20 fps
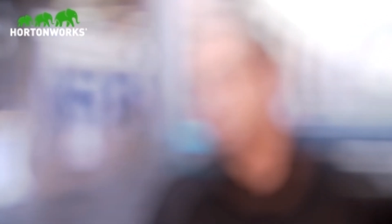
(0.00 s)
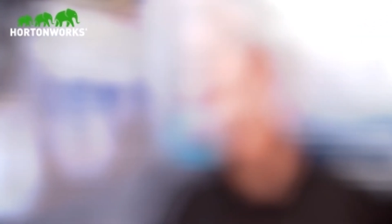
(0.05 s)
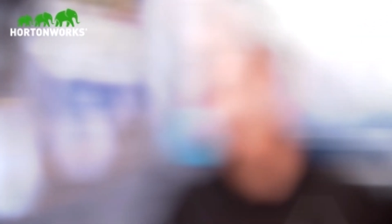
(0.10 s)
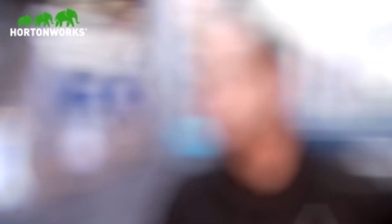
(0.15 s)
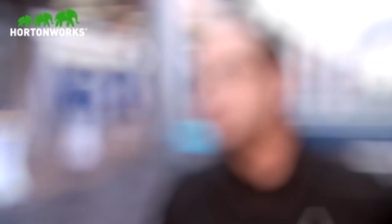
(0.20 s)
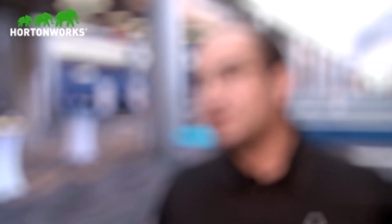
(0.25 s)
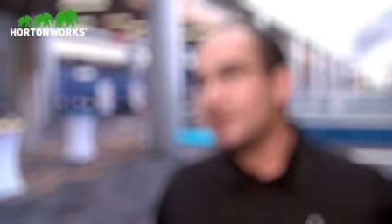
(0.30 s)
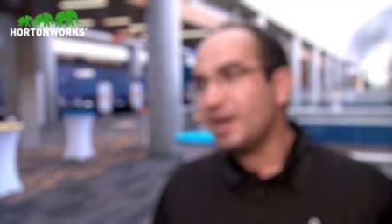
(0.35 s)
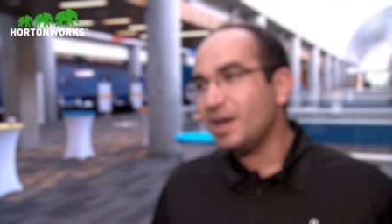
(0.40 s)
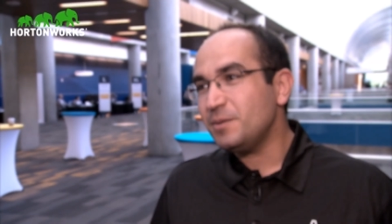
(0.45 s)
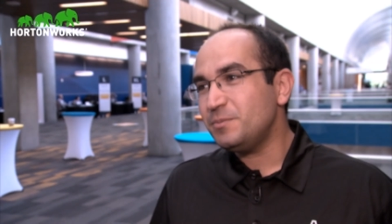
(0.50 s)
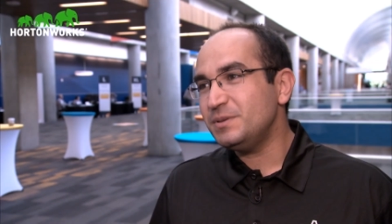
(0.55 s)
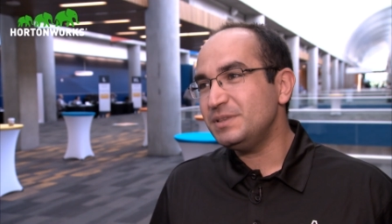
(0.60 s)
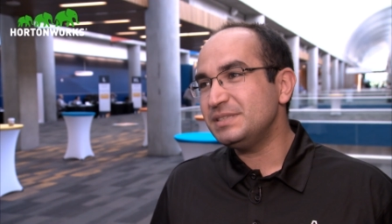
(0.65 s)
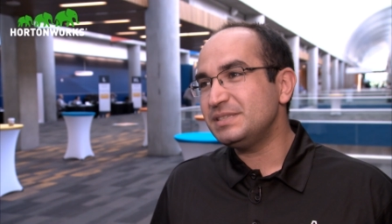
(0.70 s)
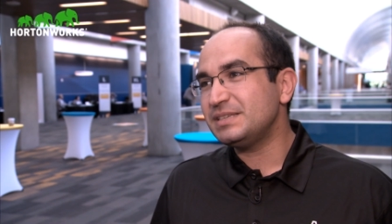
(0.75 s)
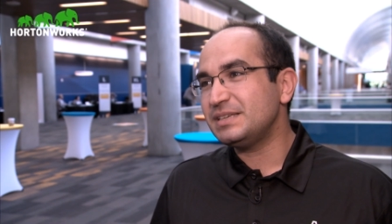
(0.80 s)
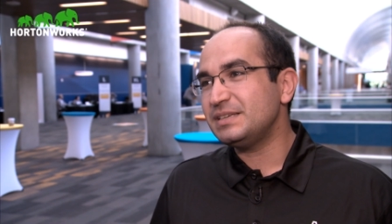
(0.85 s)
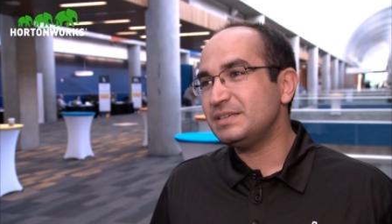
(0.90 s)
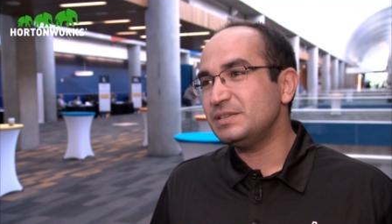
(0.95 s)
So what
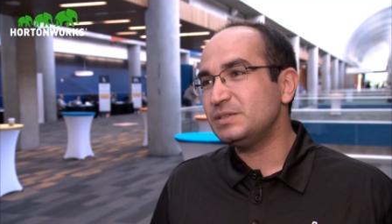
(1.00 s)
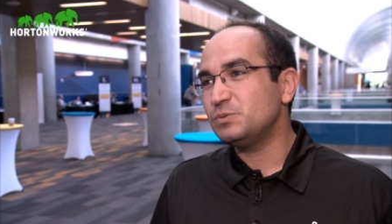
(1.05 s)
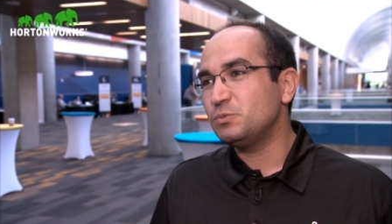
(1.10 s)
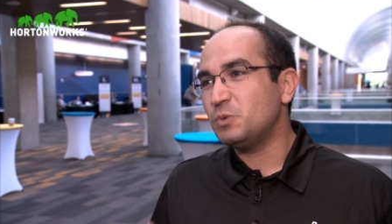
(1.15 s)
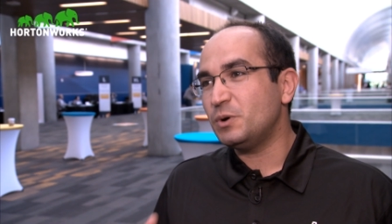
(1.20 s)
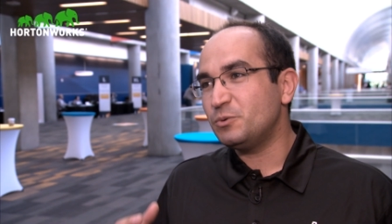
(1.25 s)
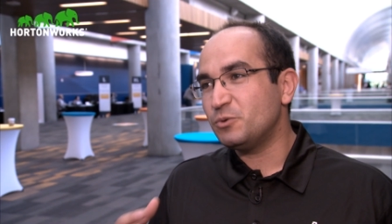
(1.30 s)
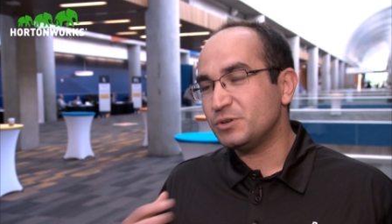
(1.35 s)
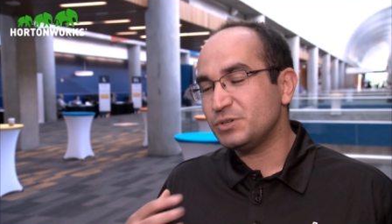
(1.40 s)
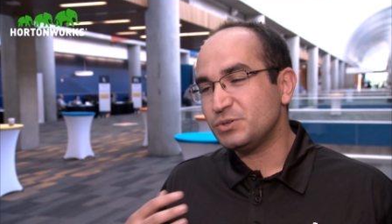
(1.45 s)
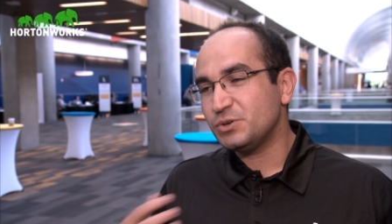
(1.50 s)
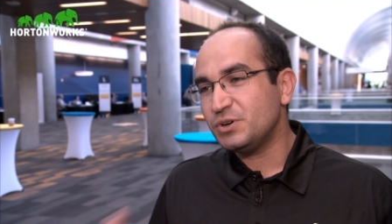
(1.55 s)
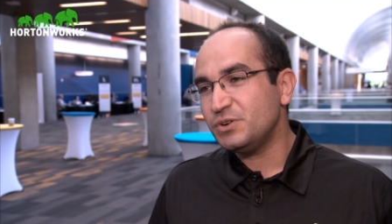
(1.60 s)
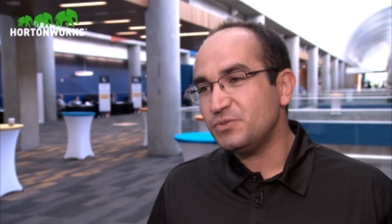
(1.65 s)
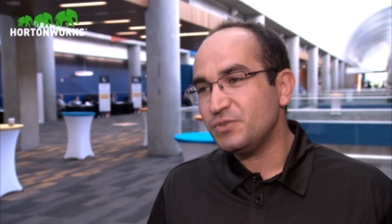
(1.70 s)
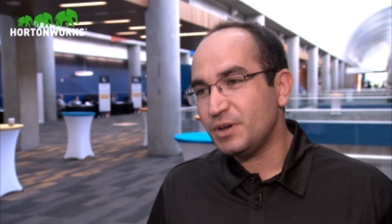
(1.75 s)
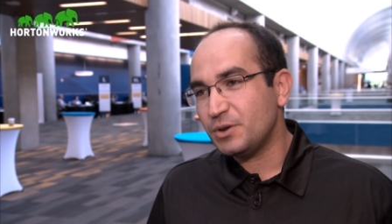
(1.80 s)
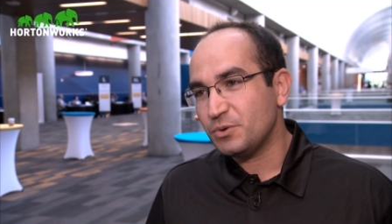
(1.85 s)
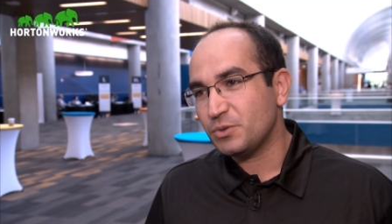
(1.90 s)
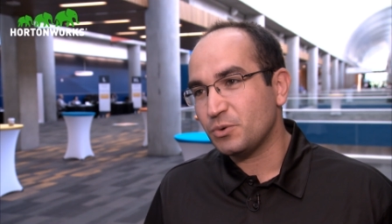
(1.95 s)
happens is when we're
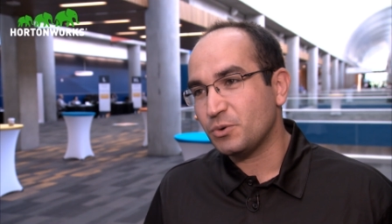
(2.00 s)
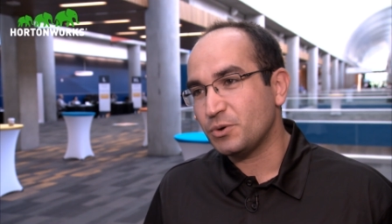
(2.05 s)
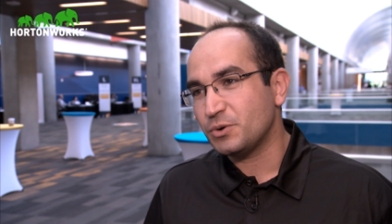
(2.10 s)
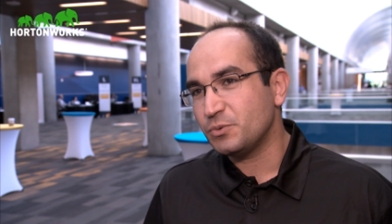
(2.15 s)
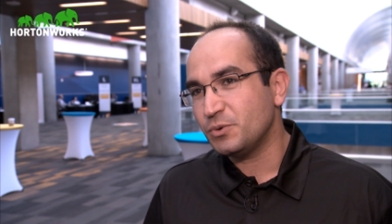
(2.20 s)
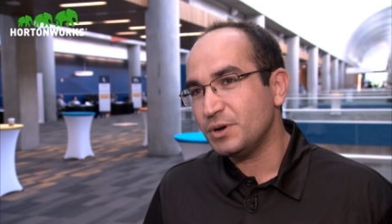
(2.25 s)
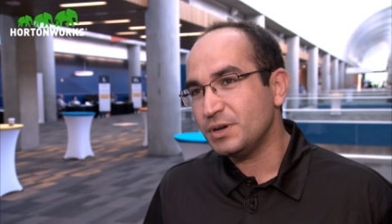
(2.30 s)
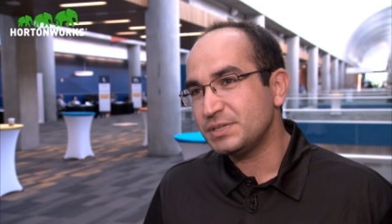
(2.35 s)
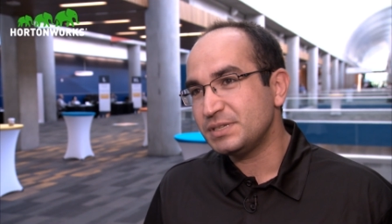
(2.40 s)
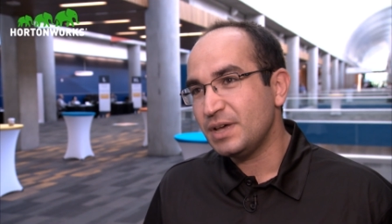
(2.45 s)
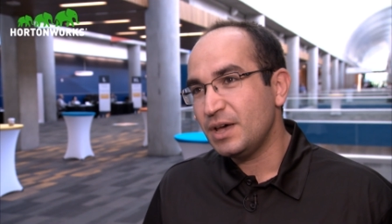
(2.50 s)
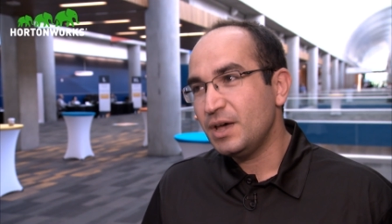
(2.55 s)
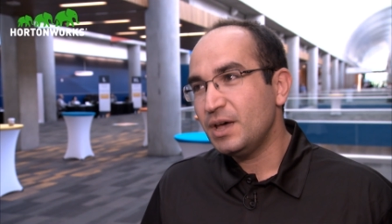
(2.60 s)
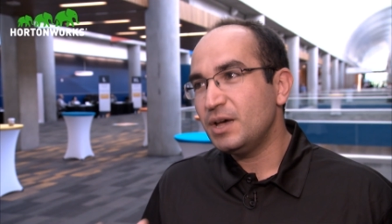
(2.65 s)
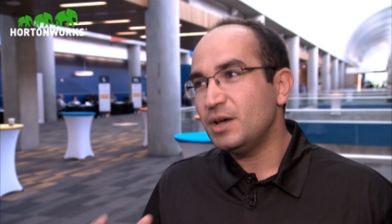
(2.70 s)
certified with Hortonworks,